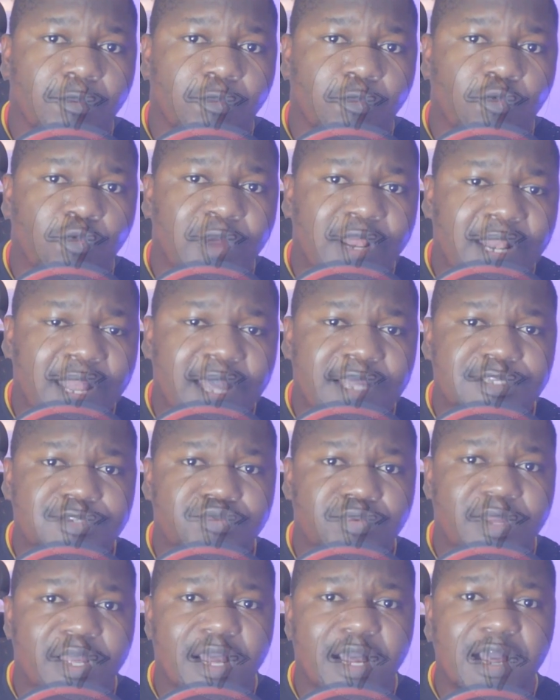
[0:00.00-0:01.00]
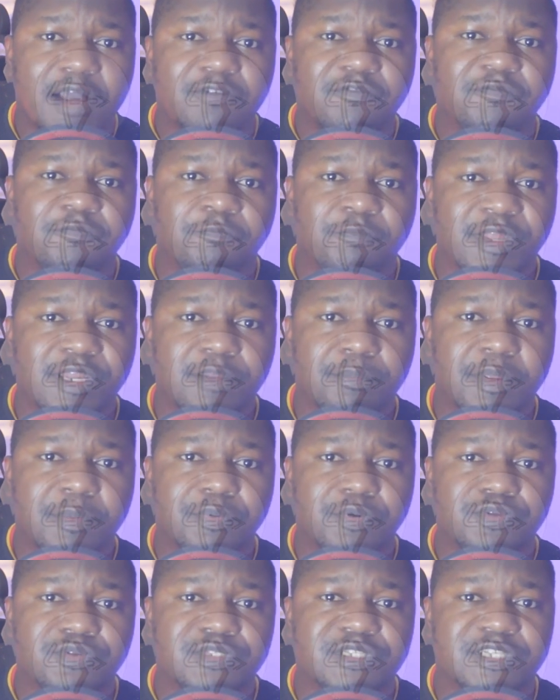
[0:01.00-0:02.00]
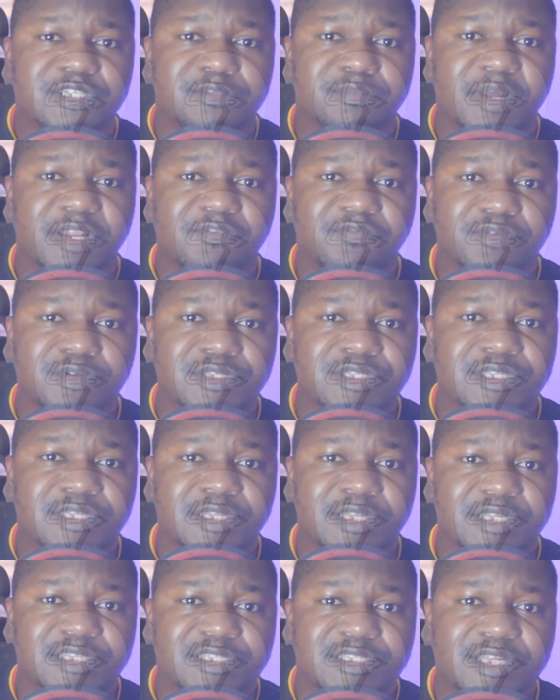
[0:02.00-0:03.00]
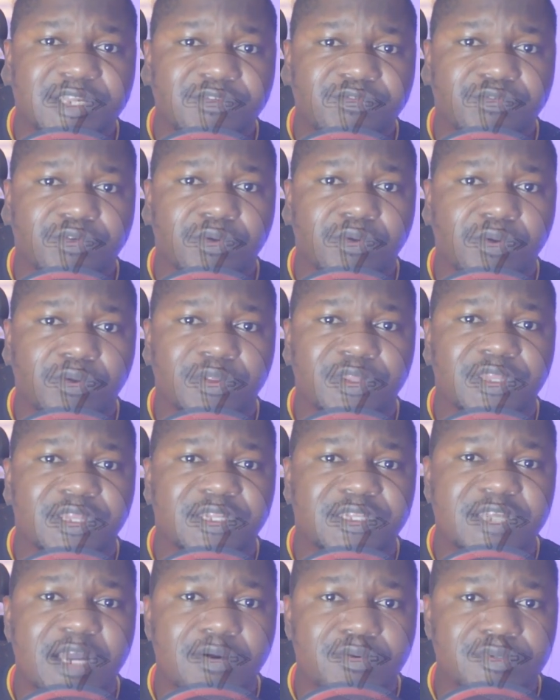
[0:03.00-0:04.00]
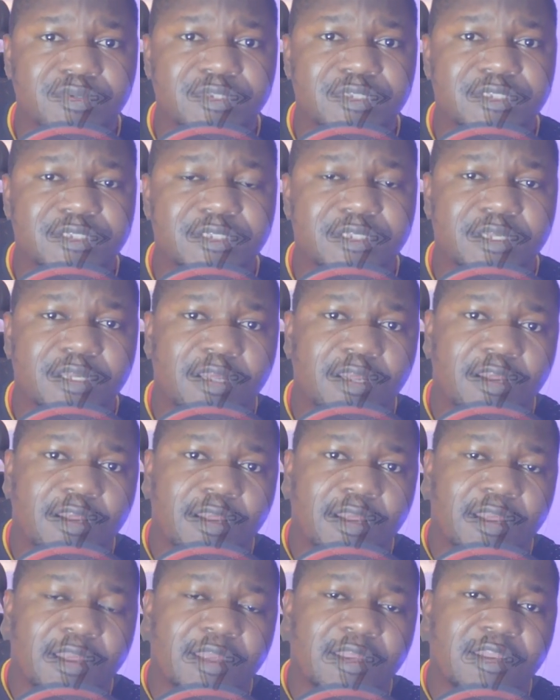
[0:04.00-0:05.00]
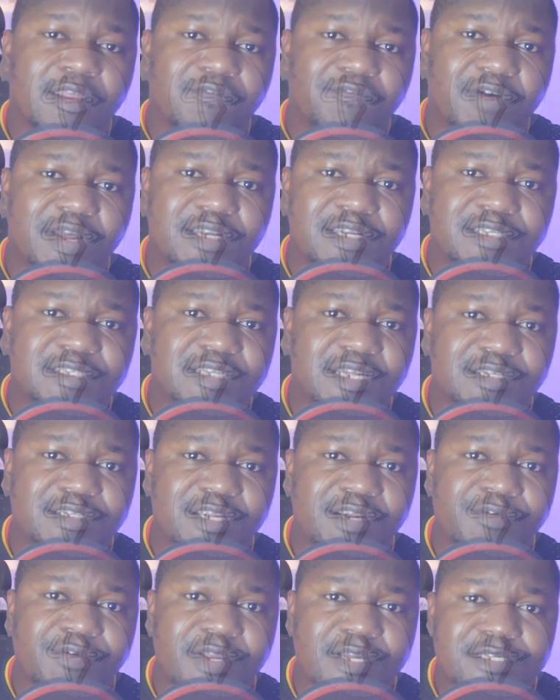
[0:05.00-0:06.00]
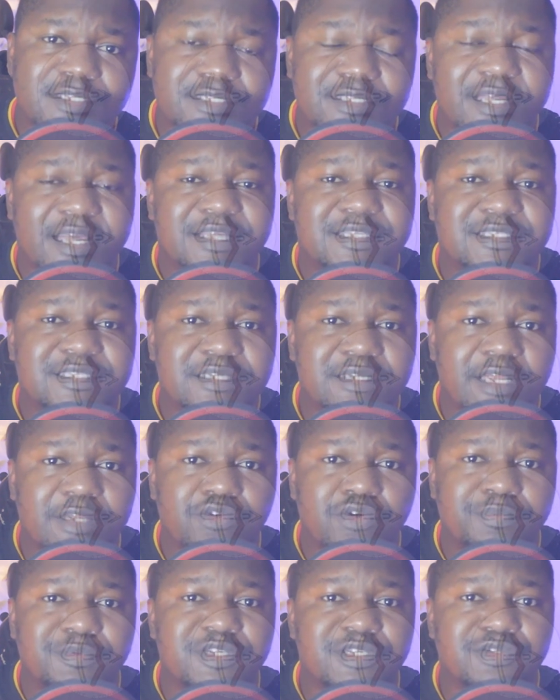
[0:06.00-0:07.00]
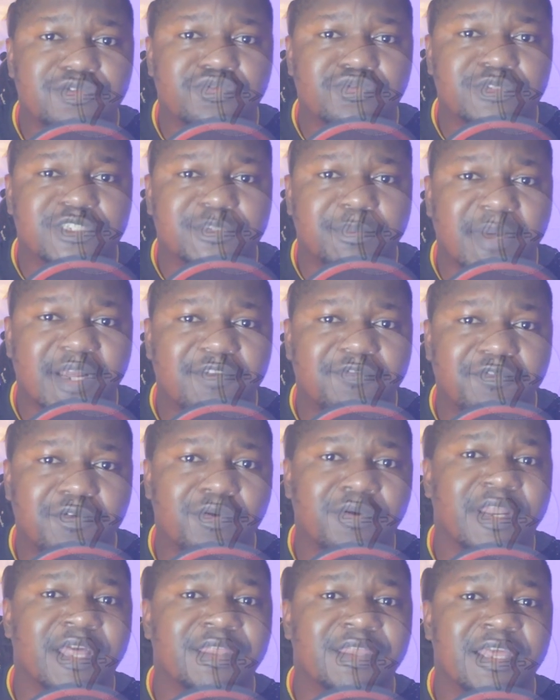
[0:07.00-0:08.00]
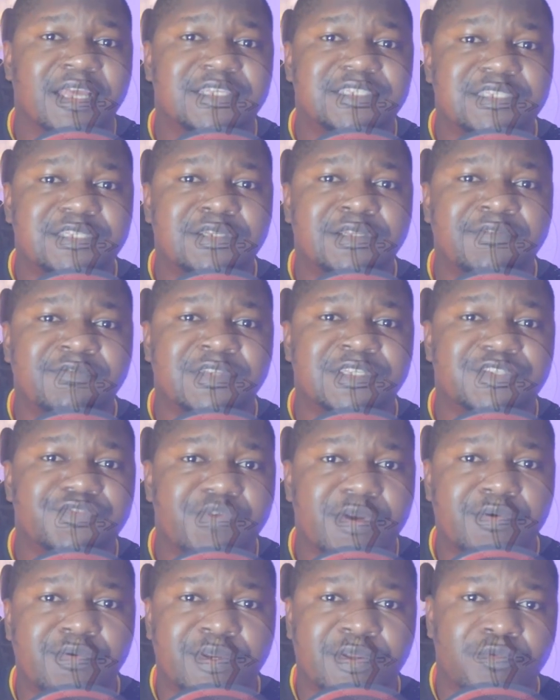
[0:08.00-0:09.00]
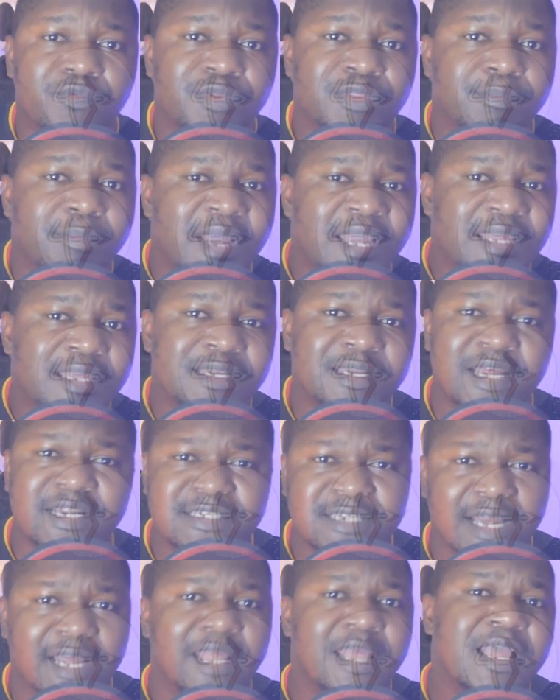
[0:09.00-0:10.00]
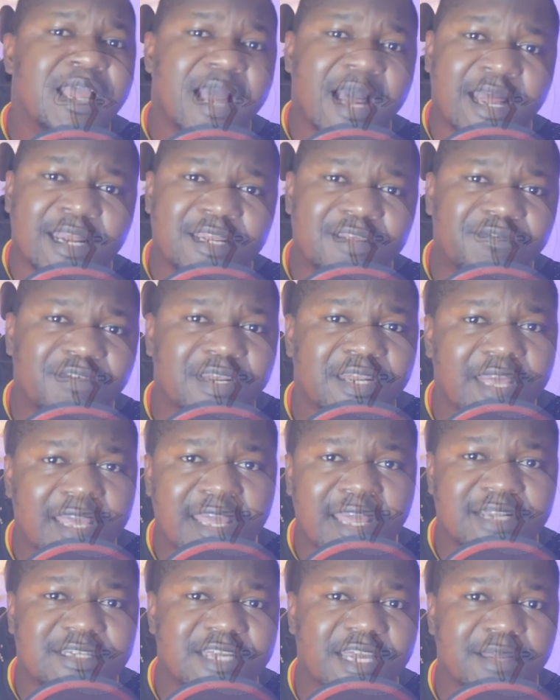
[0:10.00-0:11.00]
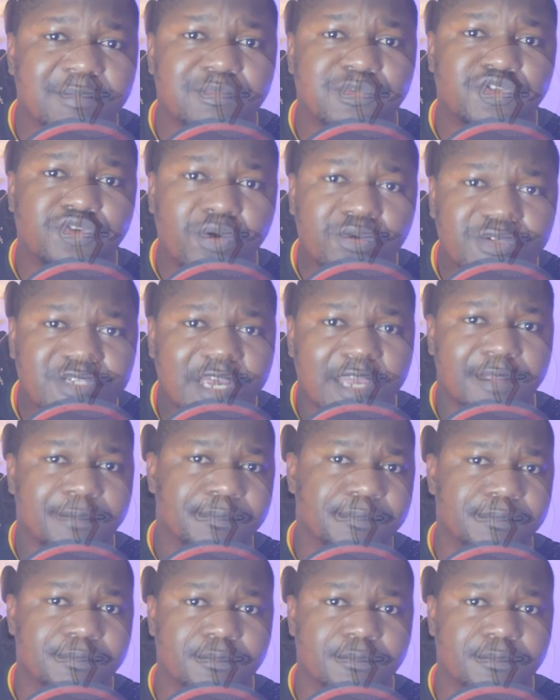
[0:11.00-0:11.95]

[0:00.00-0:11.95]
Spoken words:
Whereas we have many people using smartphones in the central or in the towns, in the far distant areas, they are still adopting to smartphone and they are still even struggling with buying data and even airtime, talk time.